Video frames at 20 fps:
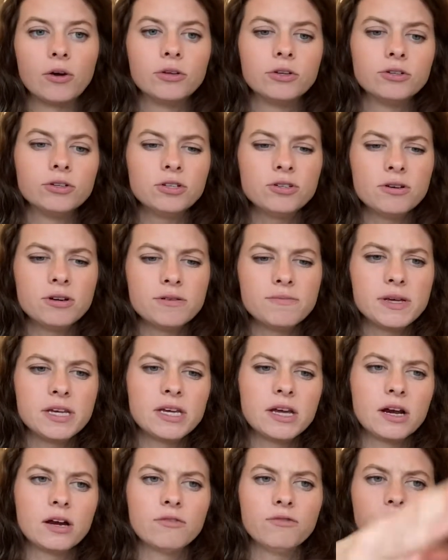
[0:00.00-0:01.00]
You just want to be
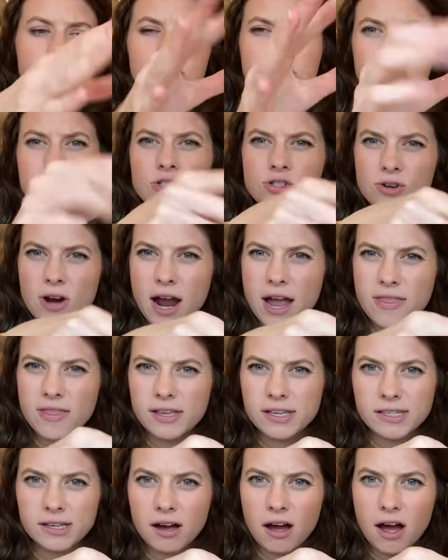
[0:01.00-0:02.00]
careful to dry
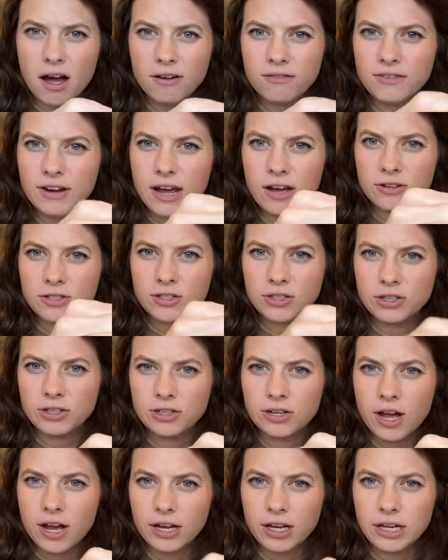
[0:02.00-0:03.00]
this off now so you're
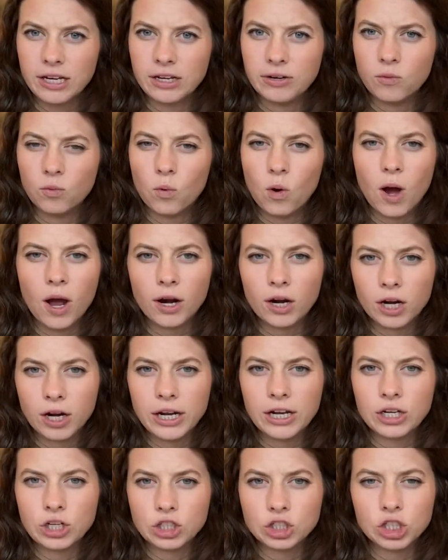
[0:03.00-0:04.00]
not getting water
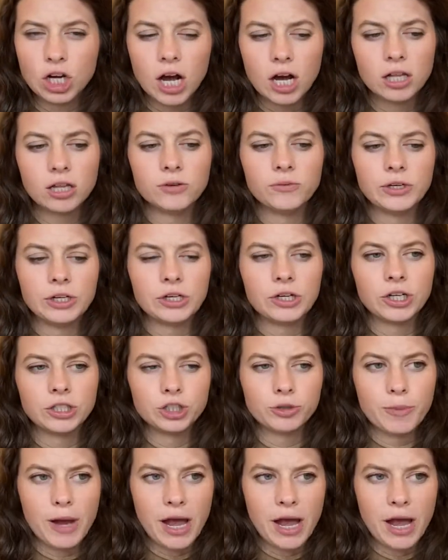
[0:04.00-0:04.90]
in your chocolate when you cut your bag.